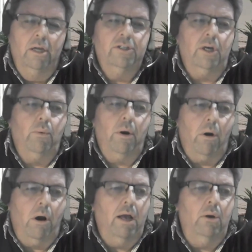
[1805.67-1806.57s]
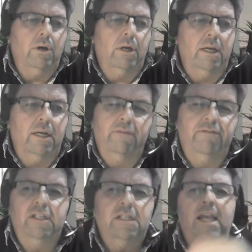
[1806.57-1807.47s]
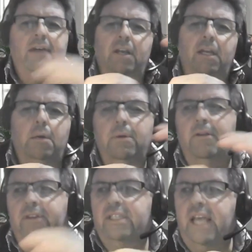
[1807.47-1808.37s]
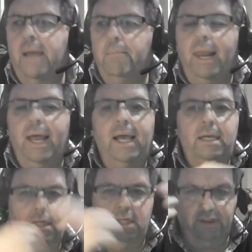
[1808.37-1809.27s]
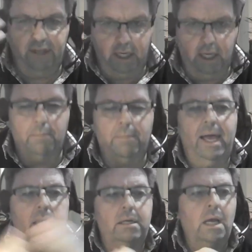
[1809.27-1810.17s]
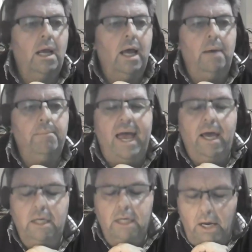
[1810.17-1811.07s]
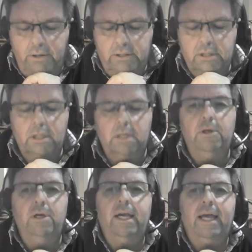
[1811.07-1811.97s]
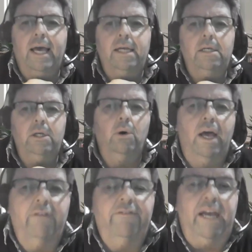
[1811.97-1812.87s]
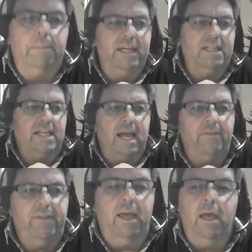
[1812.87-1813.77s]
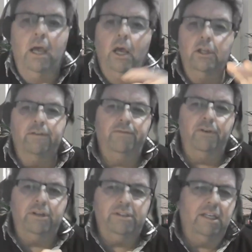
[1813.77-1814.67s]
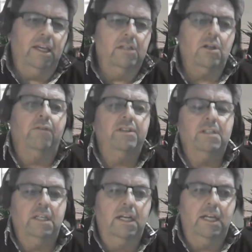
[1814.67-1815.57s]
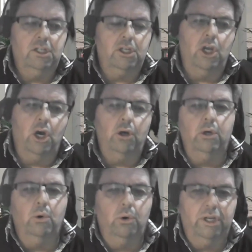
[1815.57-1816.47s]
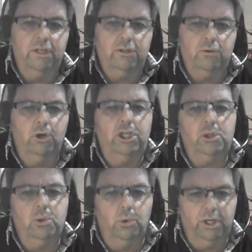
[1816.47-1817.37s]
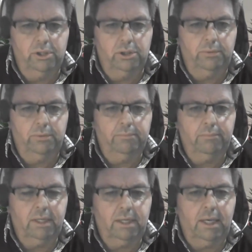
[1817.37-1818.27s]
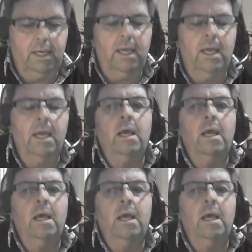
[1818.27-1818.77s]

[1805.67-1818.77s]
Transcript: So where I look at it, if you just have a little bit of a template and you're thinking about how you're going to communicate your elevator pitch out there, the first thing is obviously you need to know your audience or who you're talking to. Key.